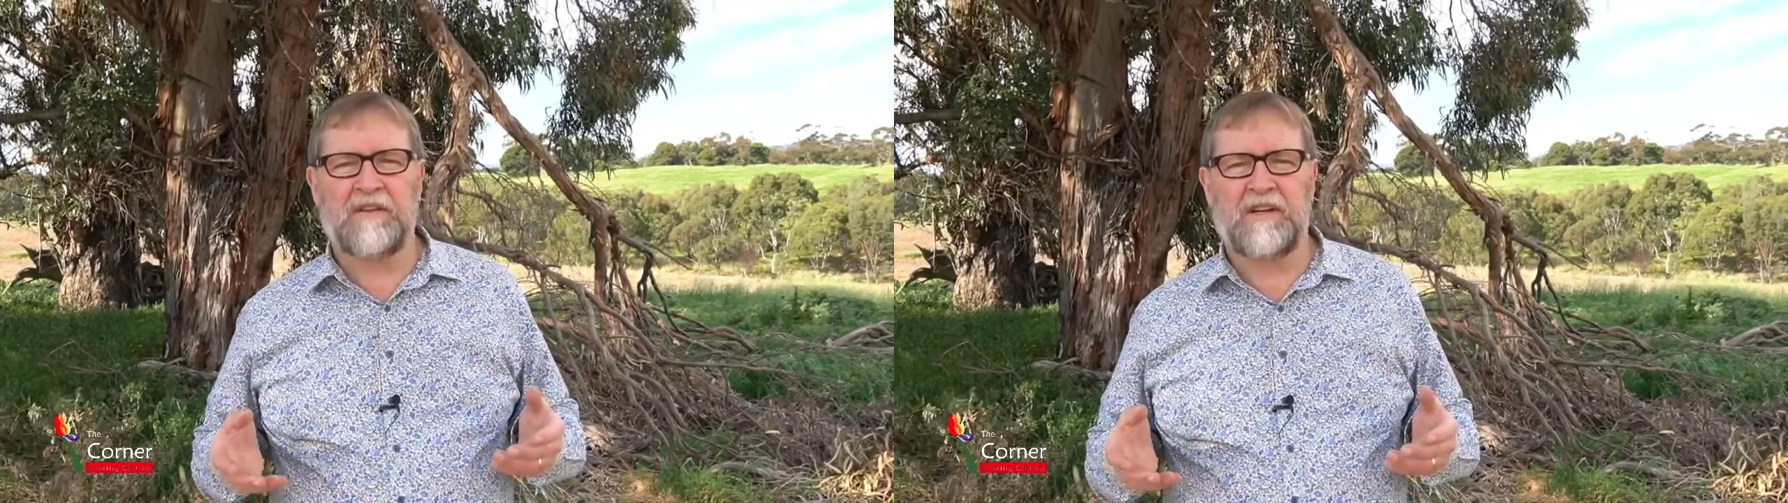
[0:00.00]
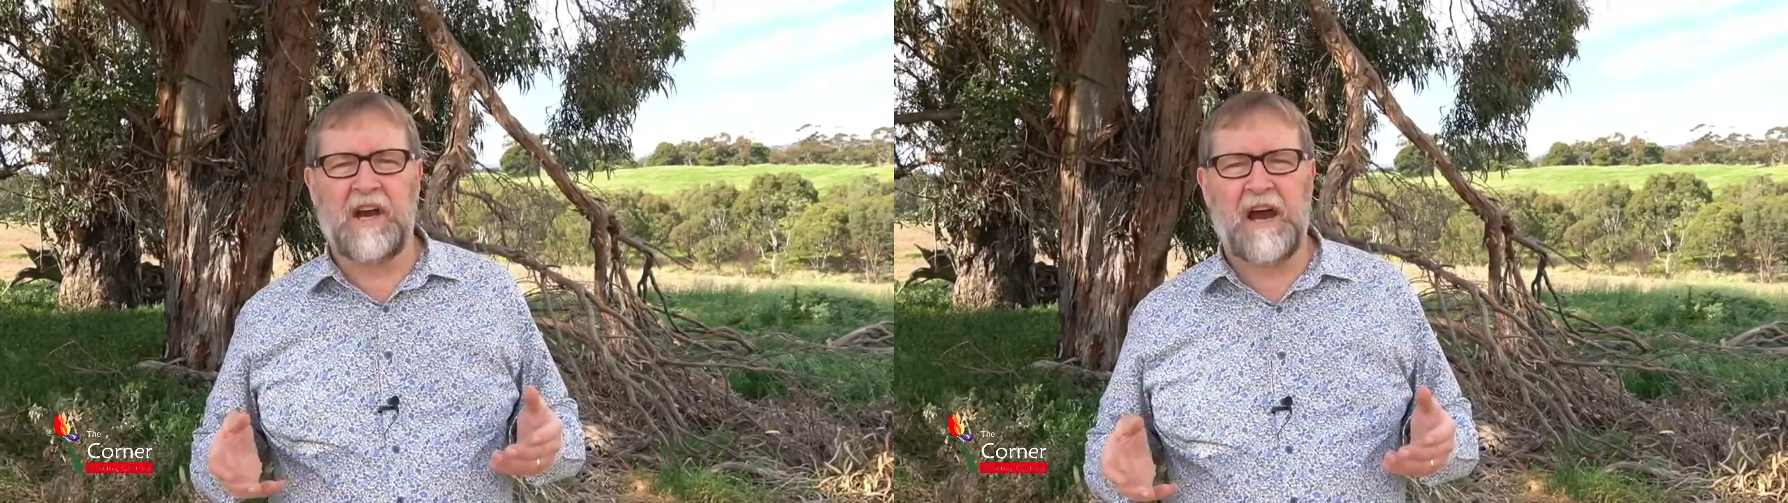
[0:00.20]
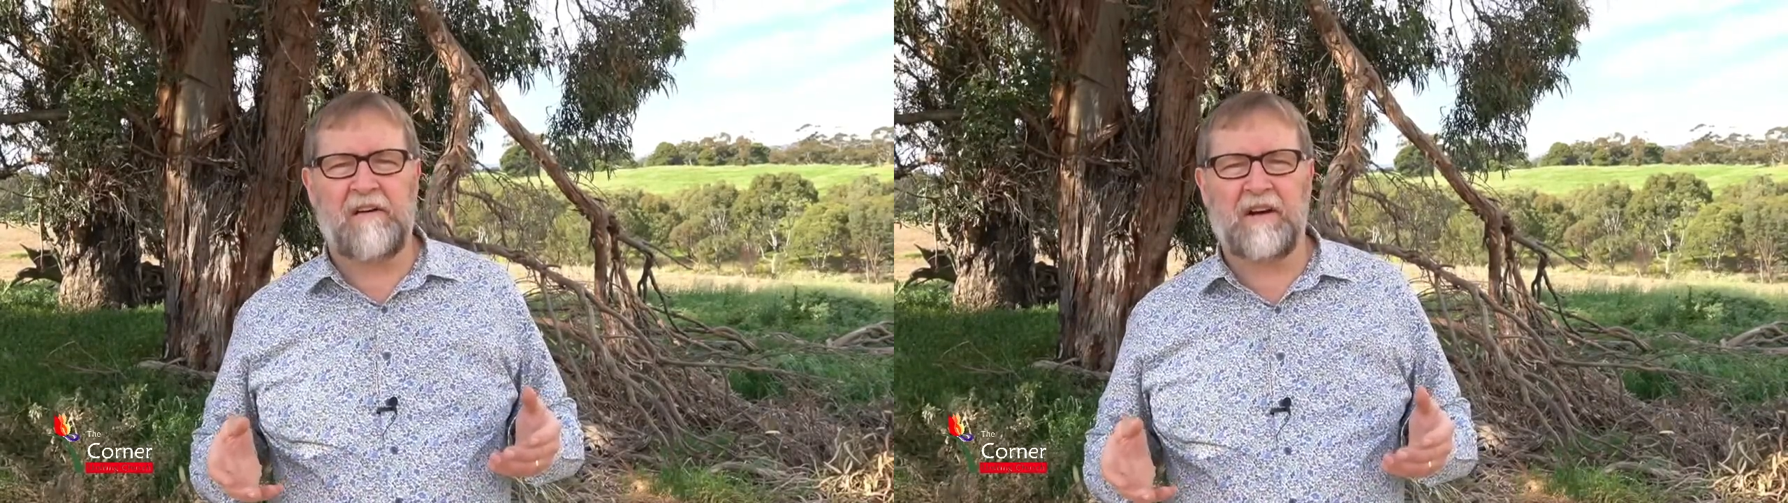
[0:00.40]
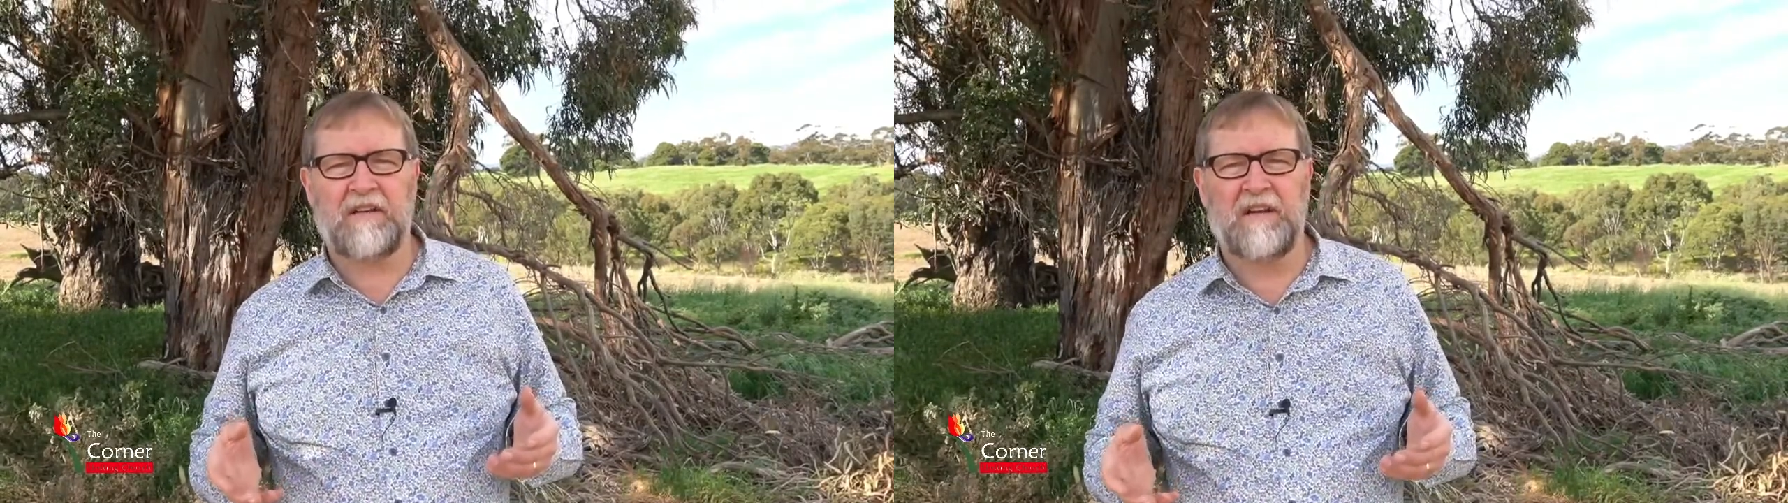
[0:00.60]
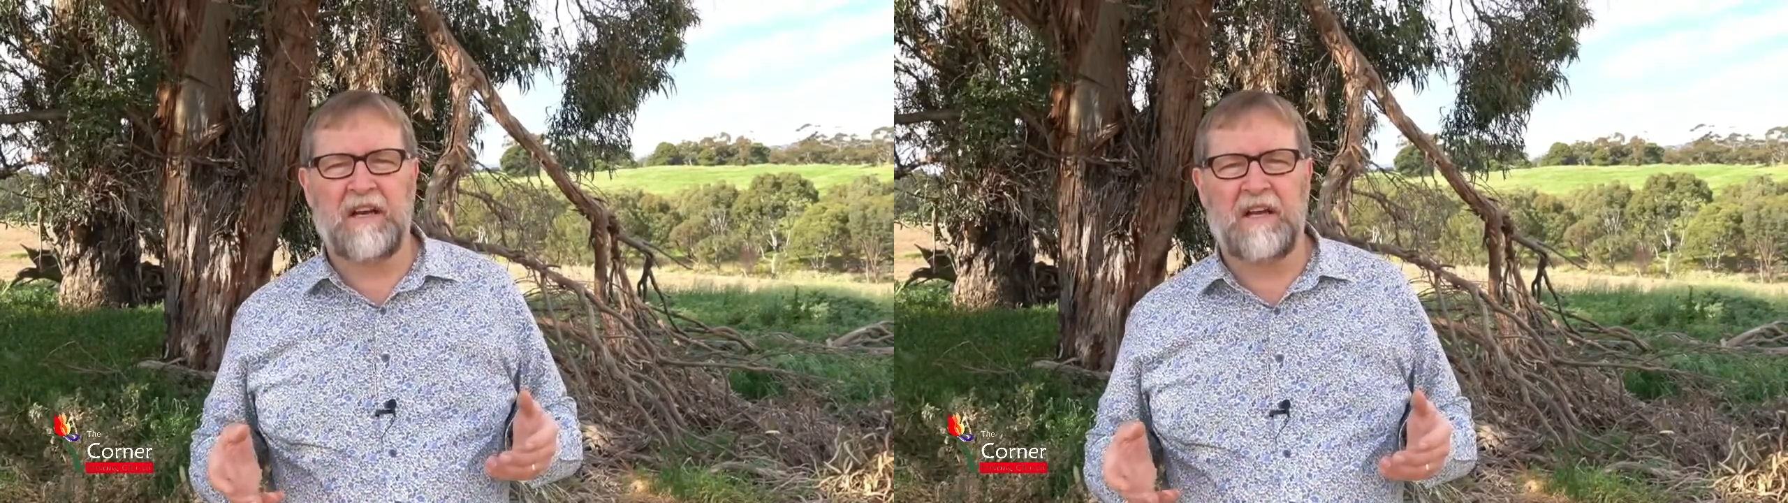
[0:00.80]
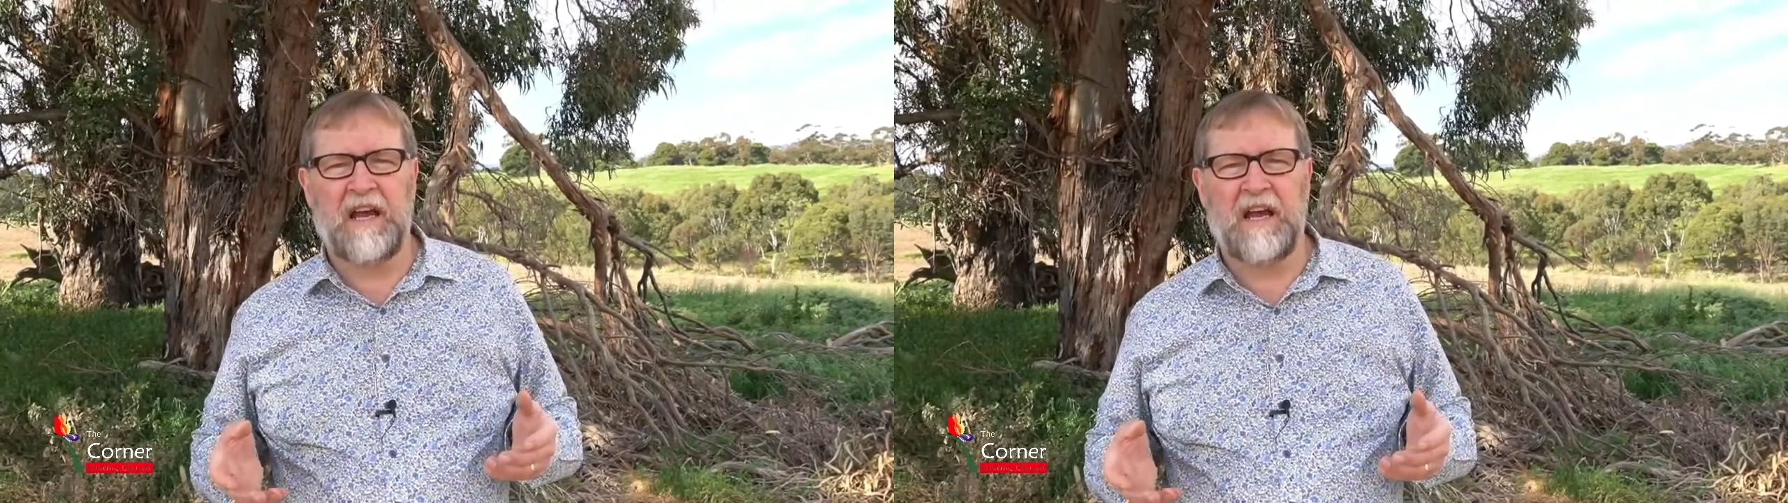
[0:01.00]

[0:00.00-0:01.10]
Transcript: a character in